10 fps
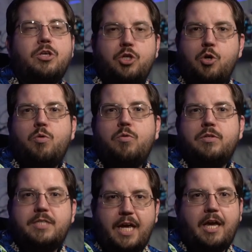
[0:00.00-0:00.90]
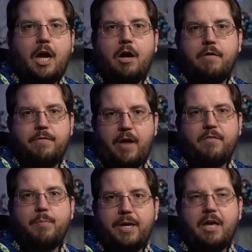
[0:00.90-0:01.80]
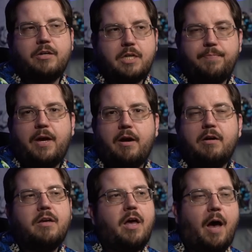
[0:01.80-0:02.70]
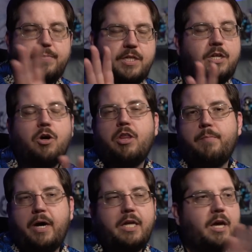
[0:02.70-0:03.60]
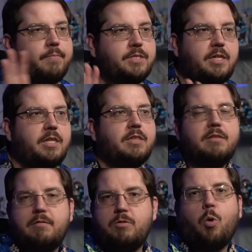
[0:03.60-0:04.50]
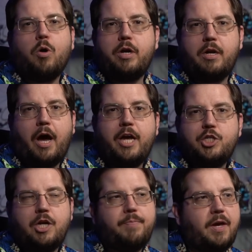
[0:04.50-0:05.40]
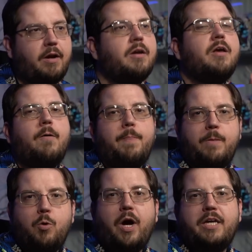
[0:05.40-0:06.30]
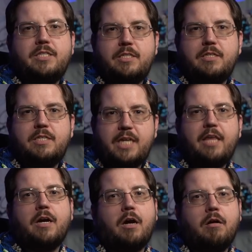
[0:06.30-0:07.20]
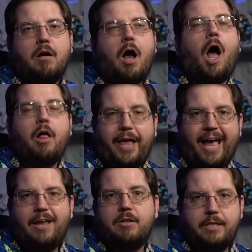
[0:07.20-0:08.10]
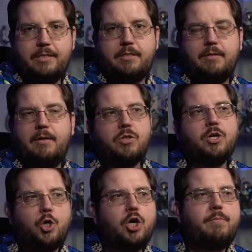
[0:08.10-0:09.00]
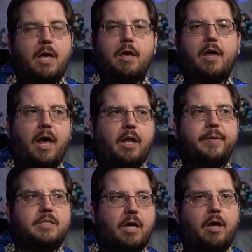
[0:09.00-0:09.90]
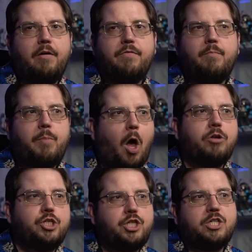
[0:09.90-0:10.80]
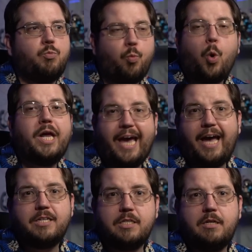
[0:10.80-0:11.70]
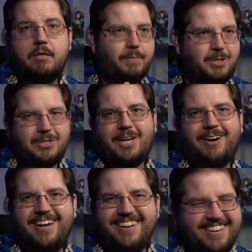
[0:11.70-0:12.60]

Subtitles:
You take care of everybody else up there. I'm sending all the money. I'm sending Norn and Aisha up there. You guys stay there. I'll handle it. So there could be an element of Paul just doesn't want to ask, but I'm still scared.